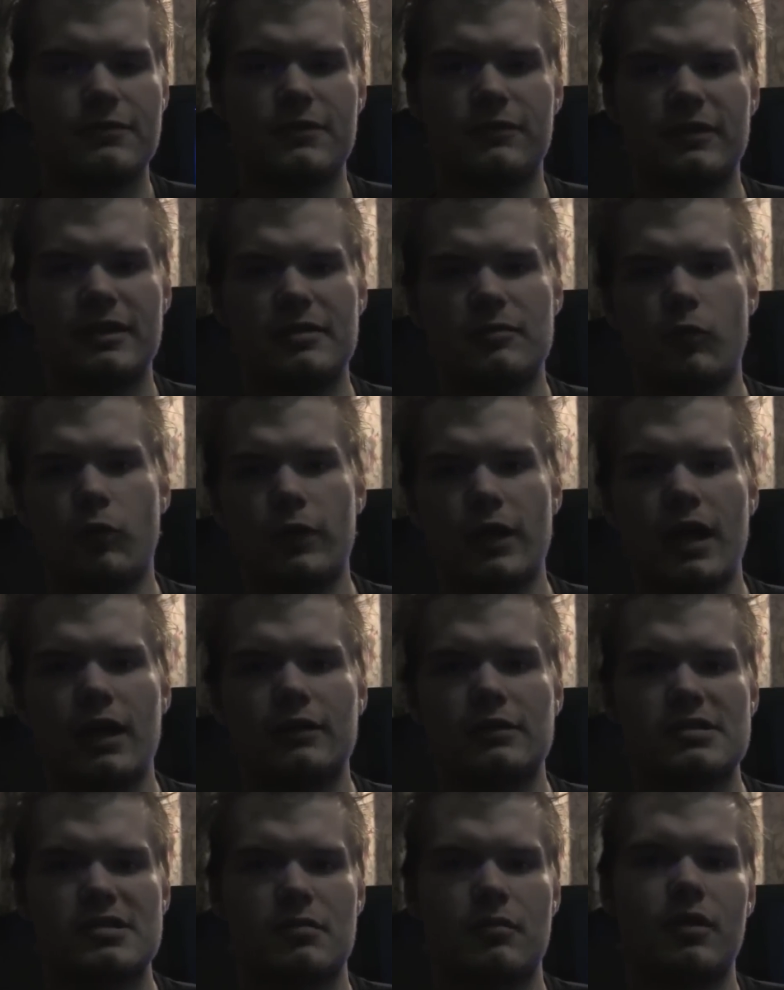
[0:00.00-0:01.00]
fifteen more
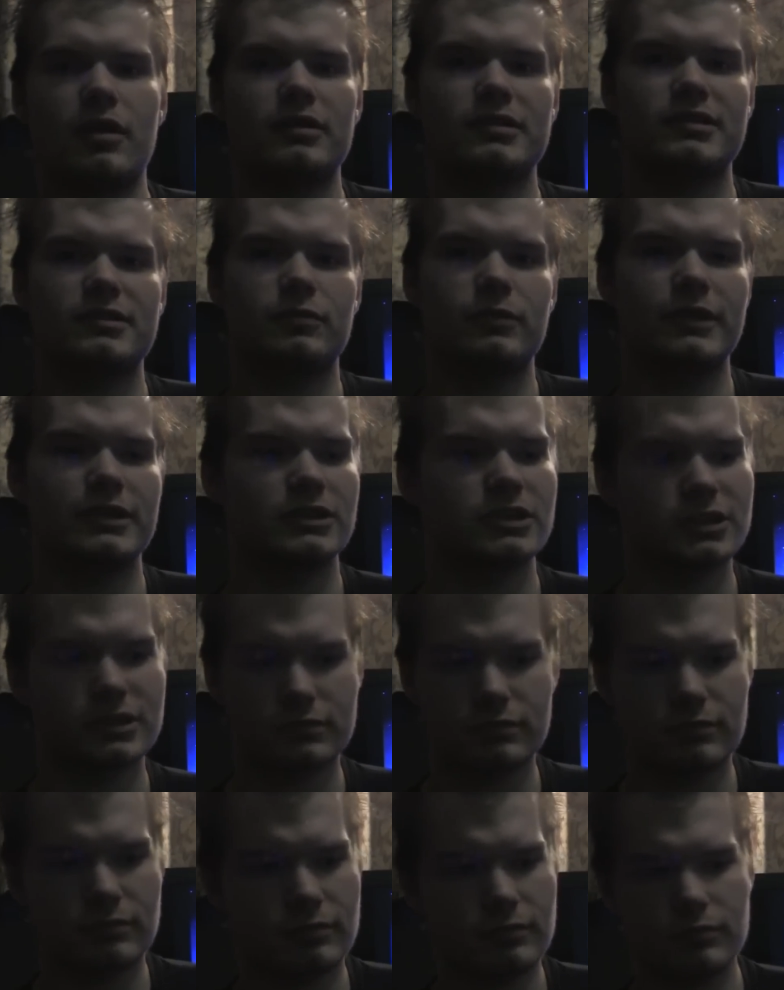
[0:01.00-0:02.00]
dollars a month, which,
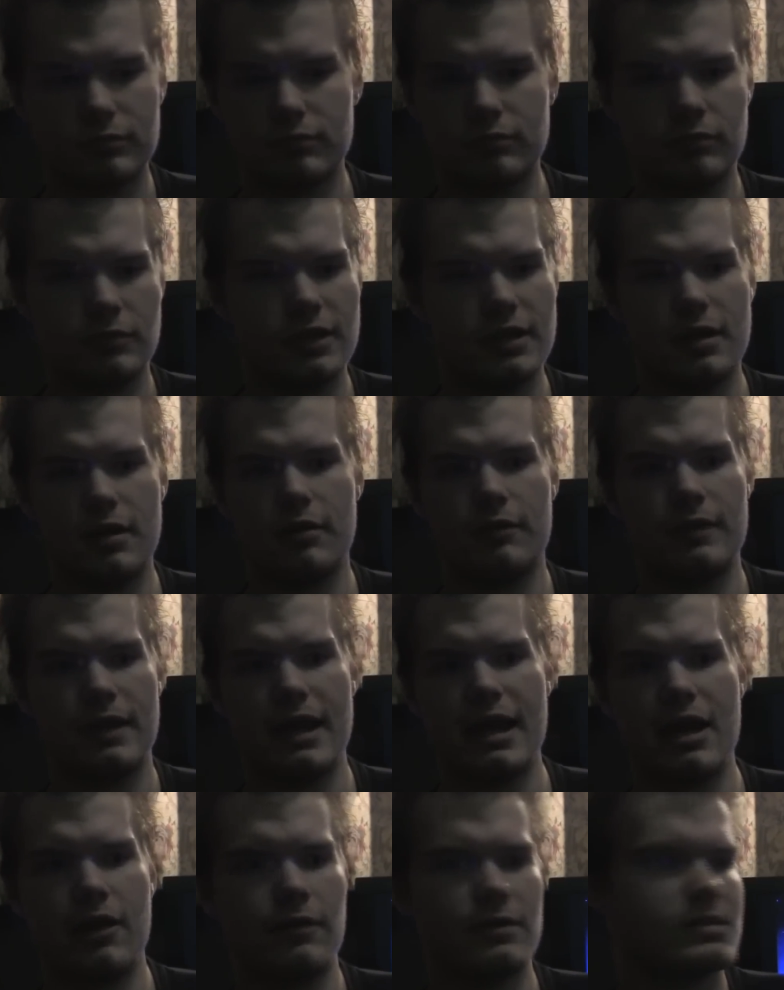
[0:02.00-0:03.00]
you know,
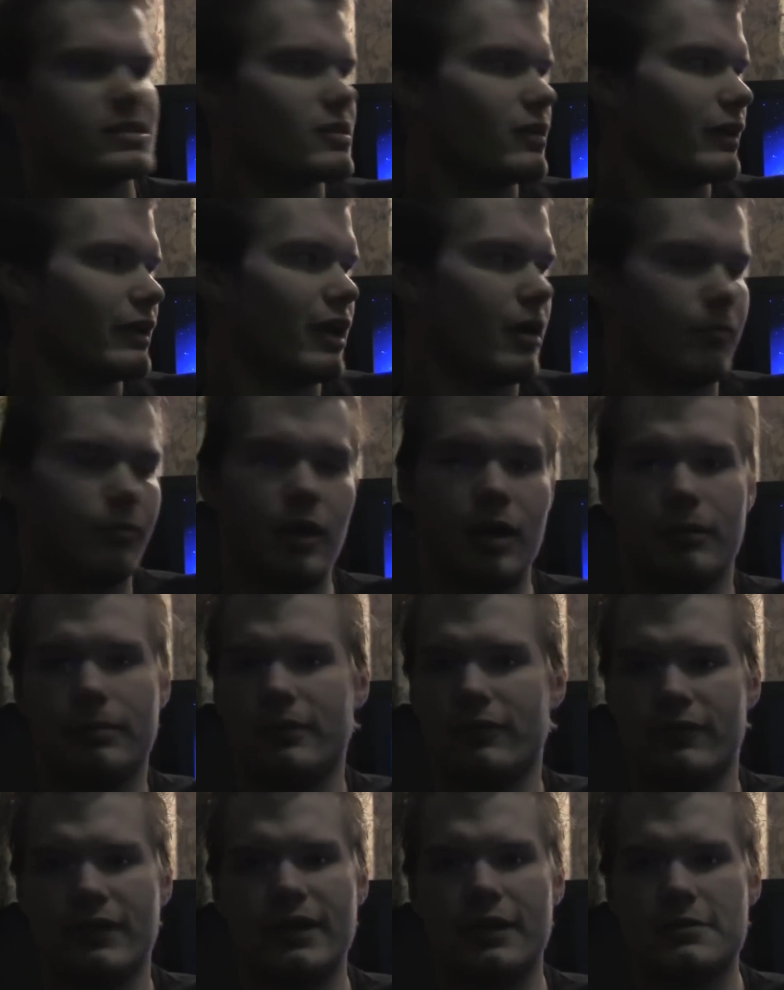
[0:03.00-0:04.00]
now it's like I'm
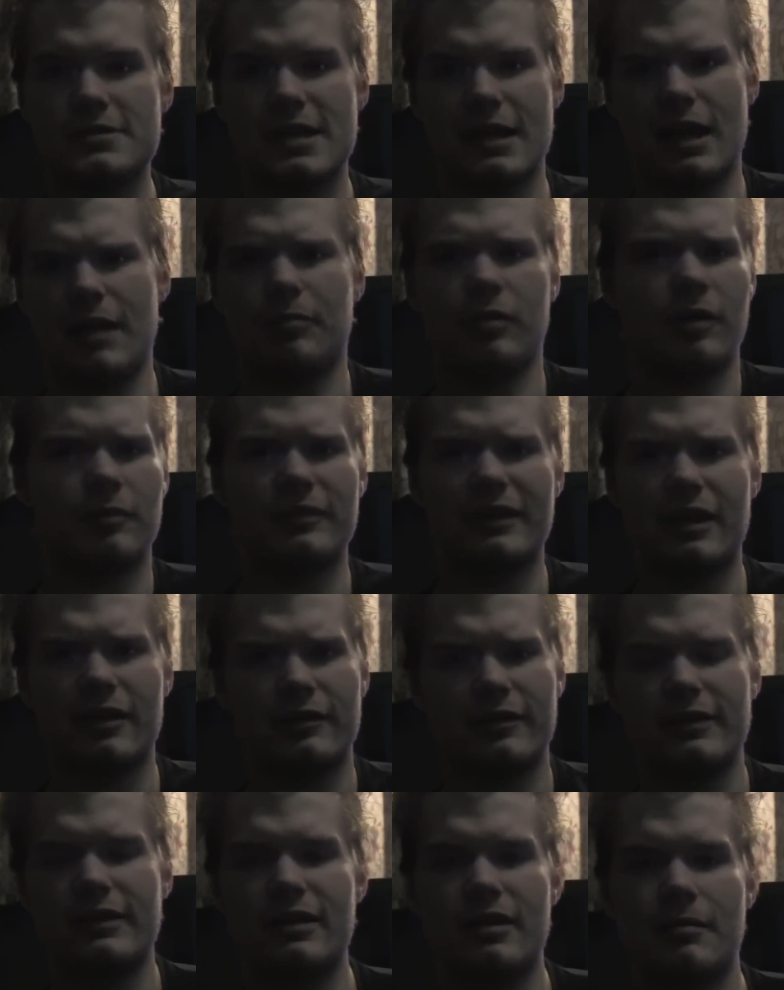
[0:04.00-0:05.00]
pumping videos. I pumped
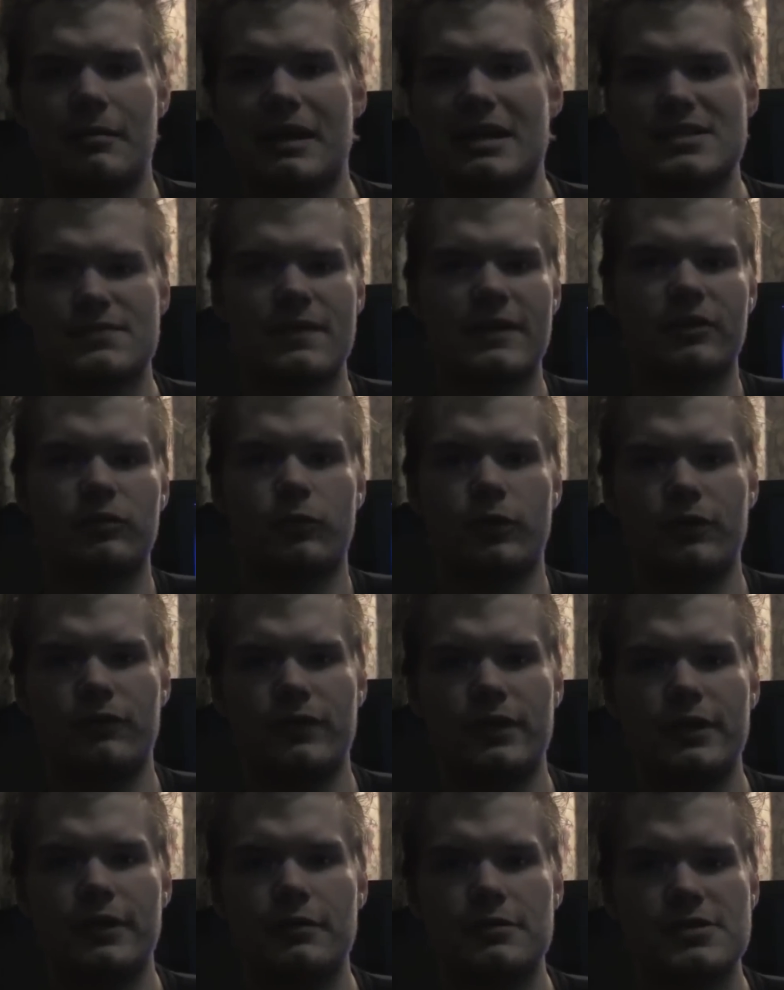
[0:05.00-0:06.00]
out the uh, Mass Effect one
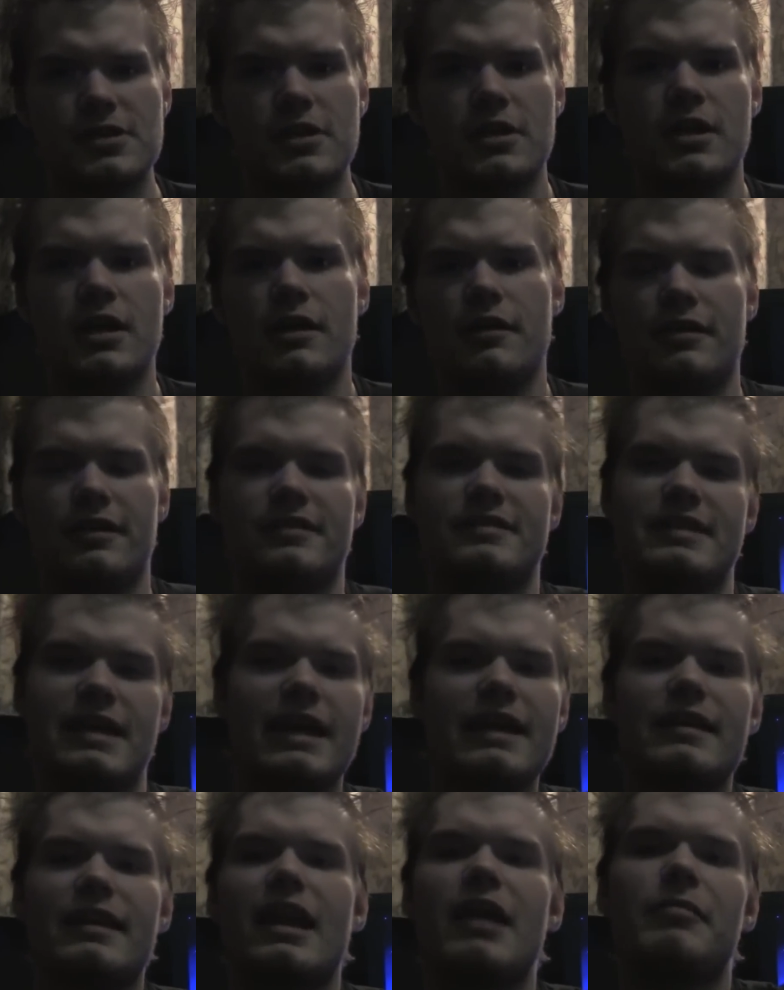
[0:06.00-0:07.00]
videos. The
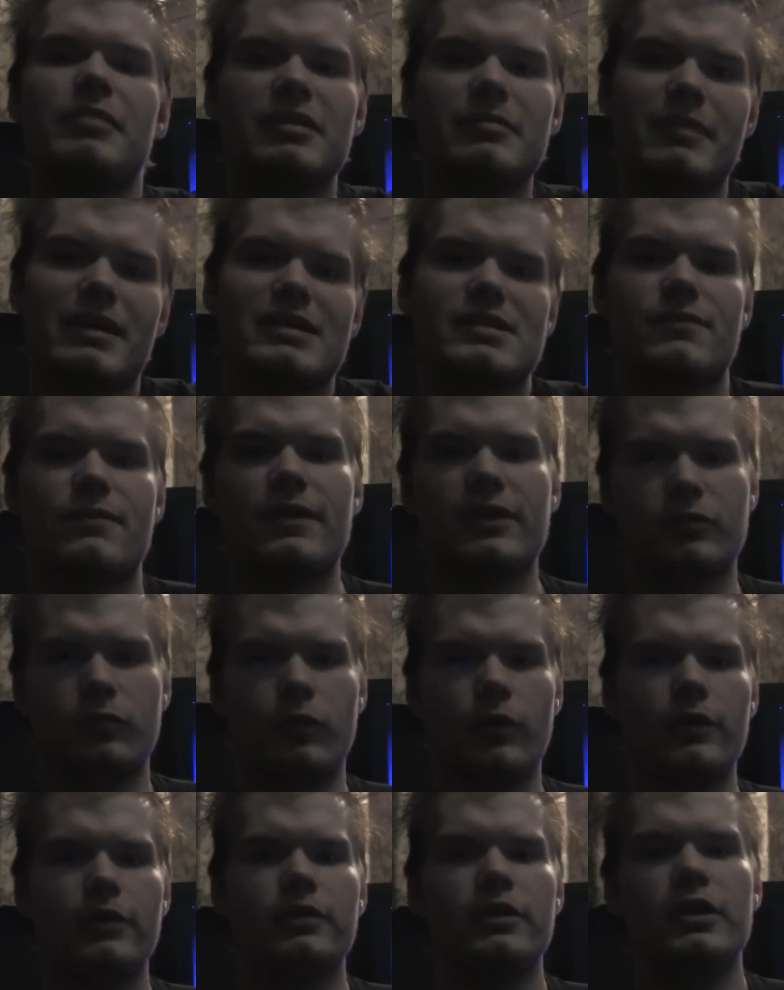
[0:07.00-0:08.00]
day that I beat Mass Effect
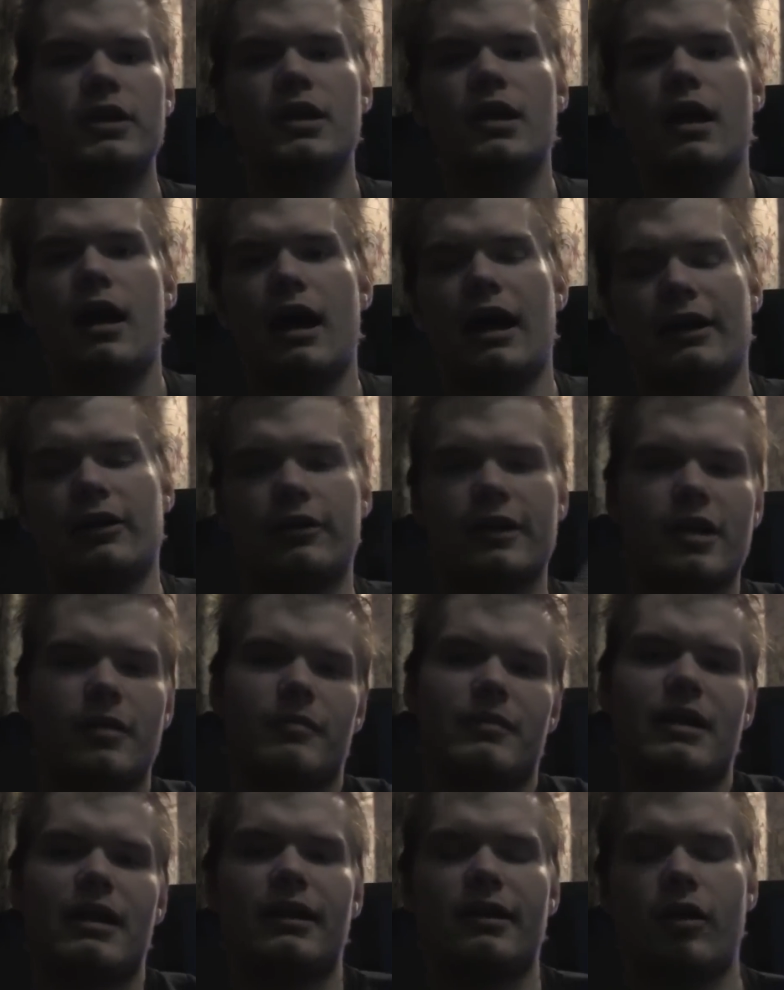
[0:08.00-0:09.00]
one, I hurried up
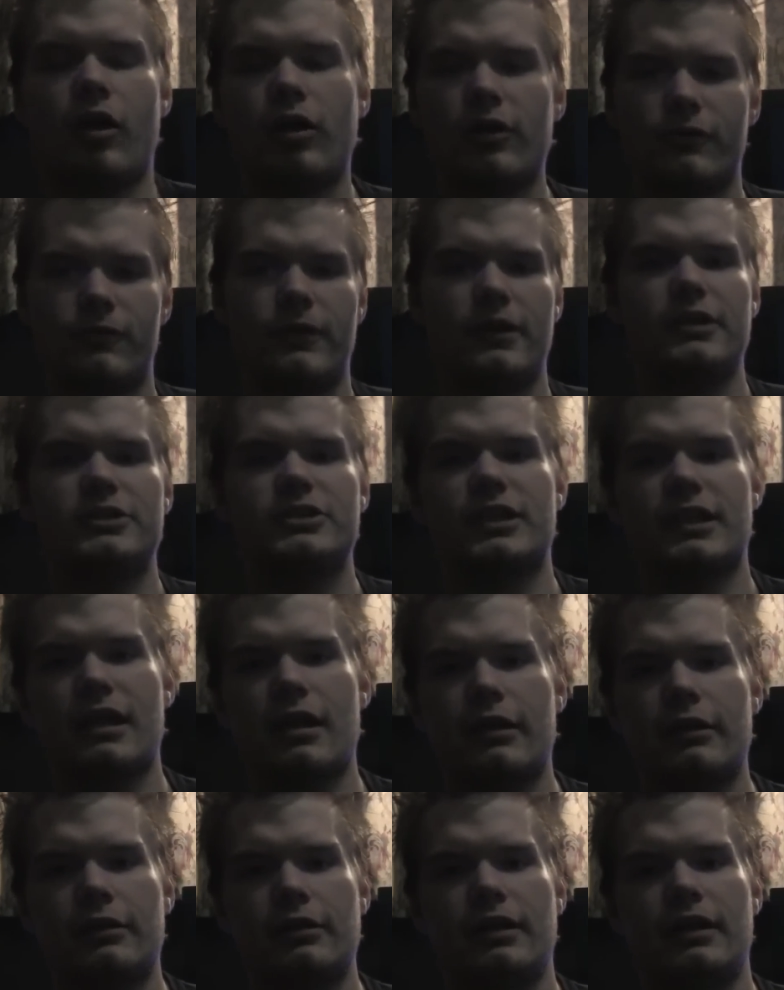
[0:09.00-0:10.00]
and added all the footage
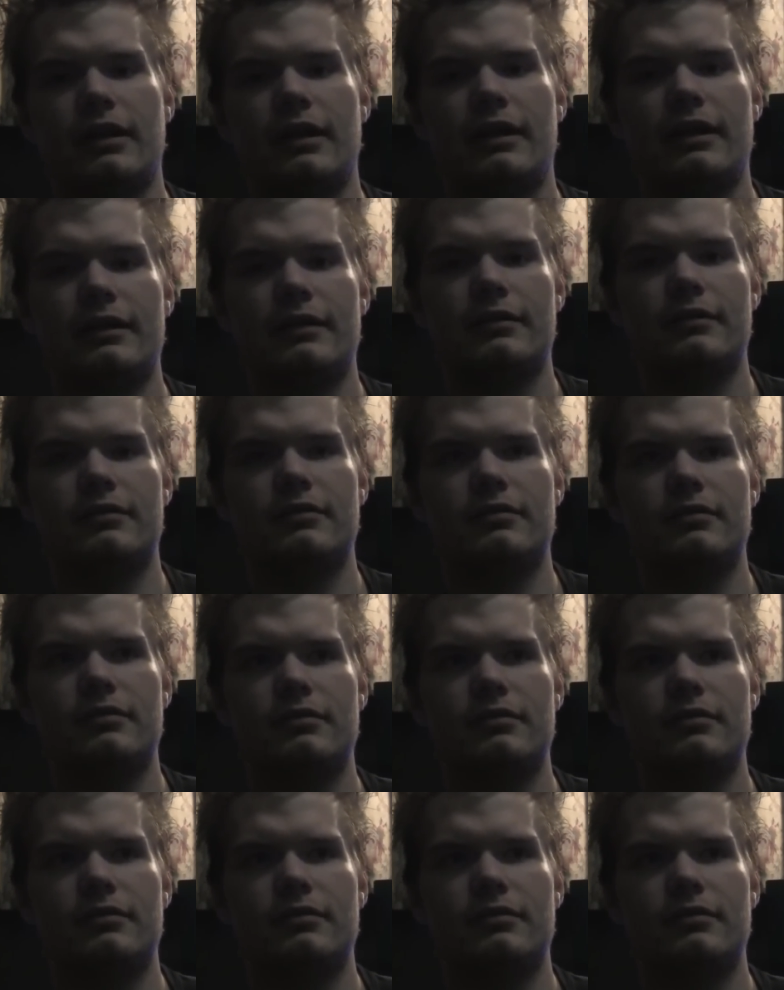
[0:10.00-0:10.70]
together and